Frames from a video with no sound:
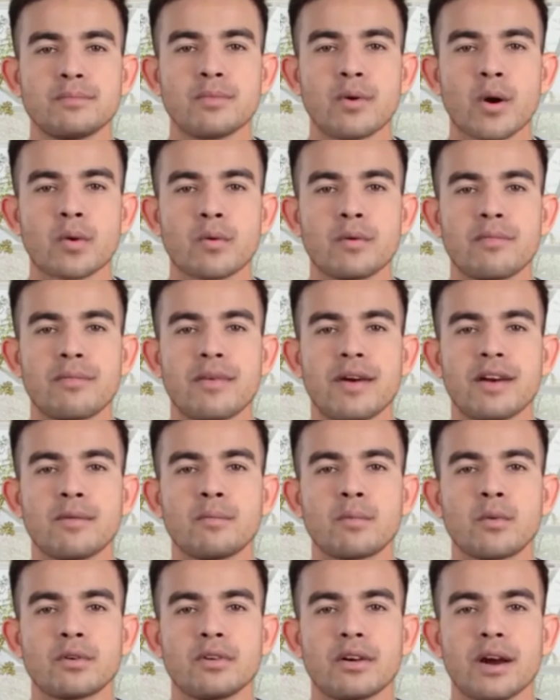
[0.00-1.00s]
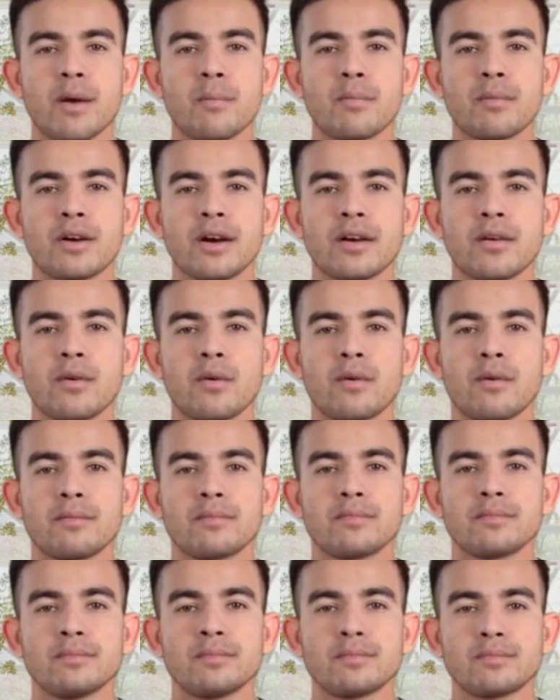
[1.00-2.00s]
Go to Facebook's Help Center.
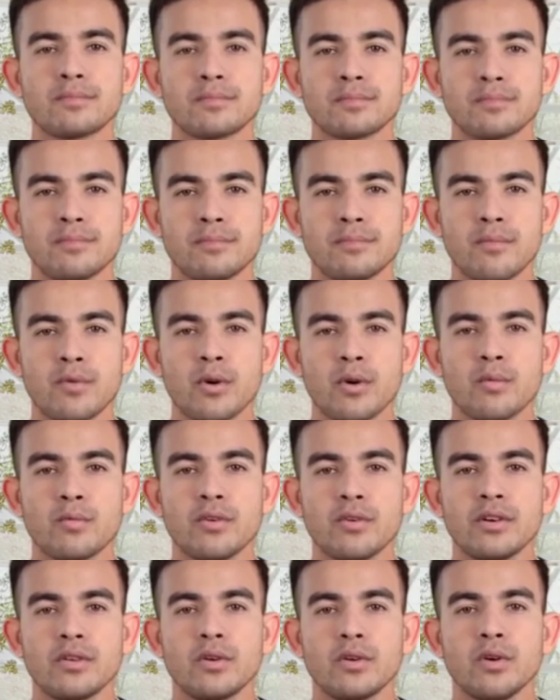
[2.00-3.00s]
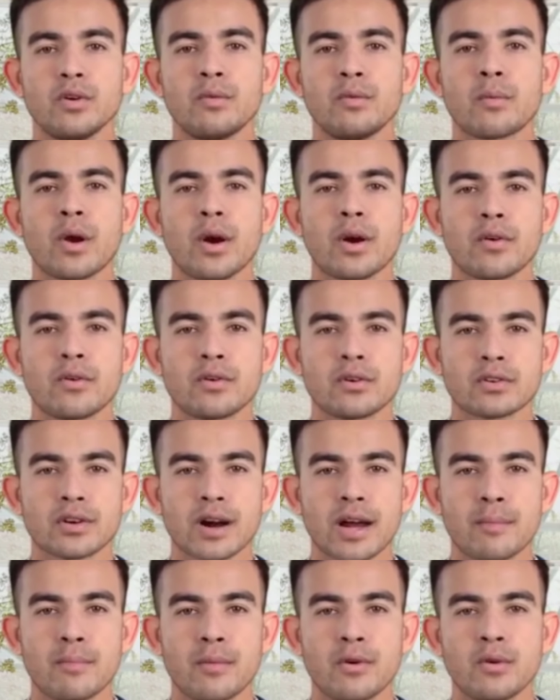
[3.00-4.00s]
Use the search bar to
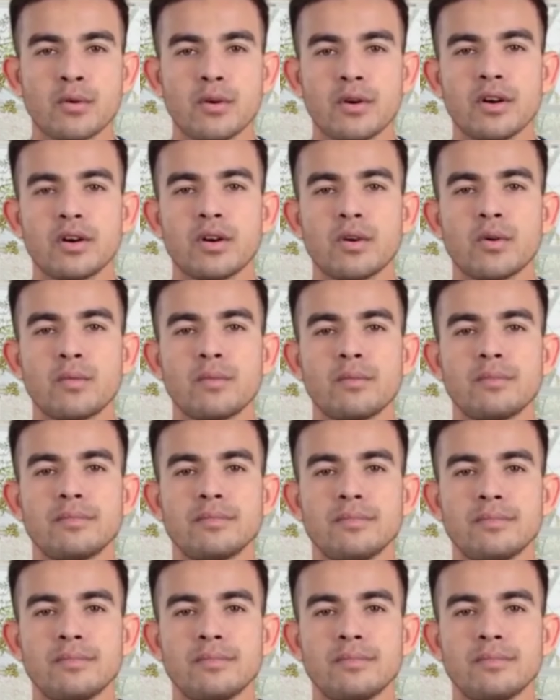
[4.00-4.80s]
type in your issue.